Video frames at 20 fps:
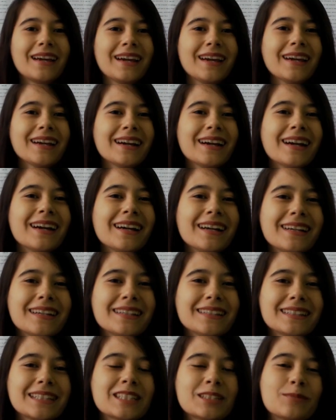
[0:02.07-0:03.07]
Hey
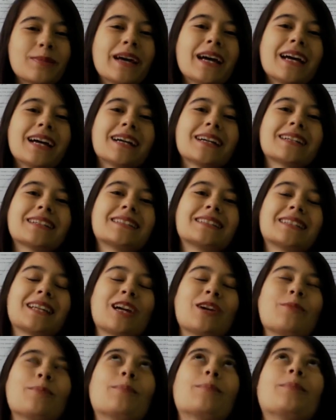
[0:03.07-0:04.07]
guys, it's Max.
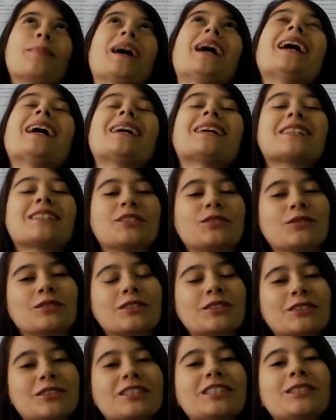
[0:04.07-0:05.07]
I'm back.
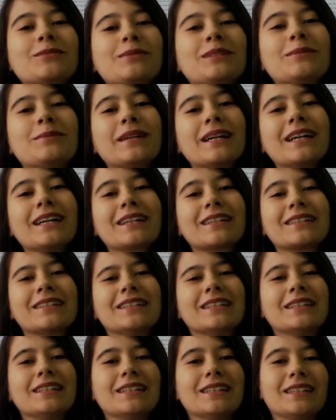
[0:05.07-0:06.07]
Feels good to be back.
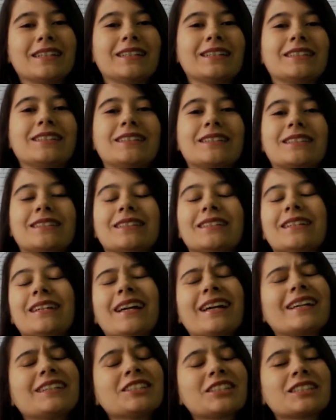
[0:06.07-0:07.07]
And
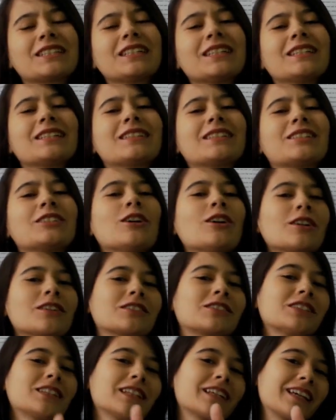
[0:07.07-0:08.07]
I just gotta
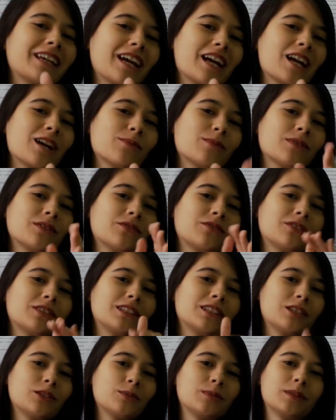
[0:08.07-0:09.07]
talk to the camera for a
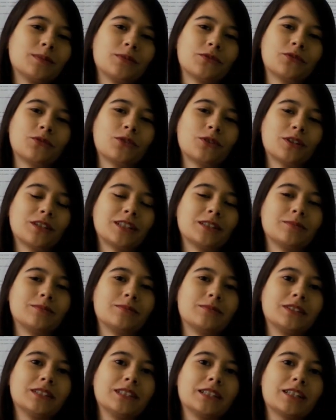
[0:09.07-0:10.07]
little bit before
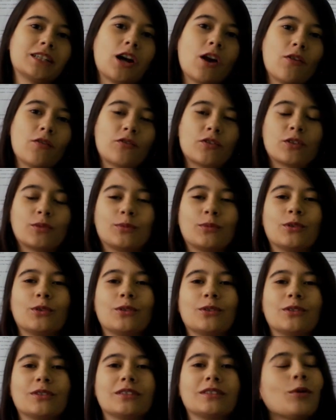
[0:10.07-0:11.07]
I'm really
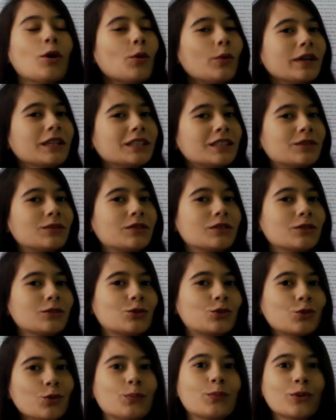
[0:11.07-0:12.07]
comfortable. I'm always
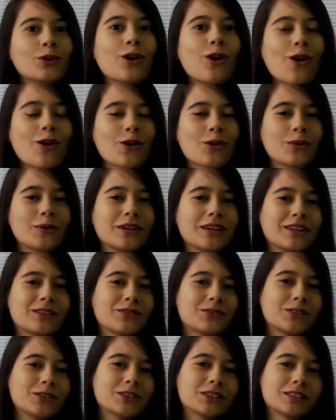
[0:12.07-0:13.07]
super awkward
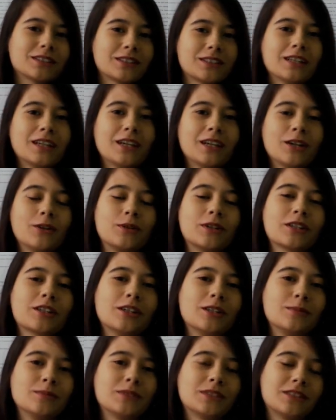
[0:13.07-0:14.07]
at first when it
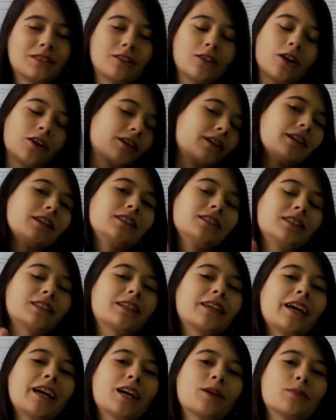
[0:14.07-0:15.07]
comes to talking to the
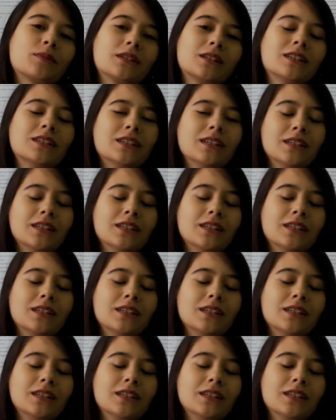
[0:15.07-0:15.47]
camera.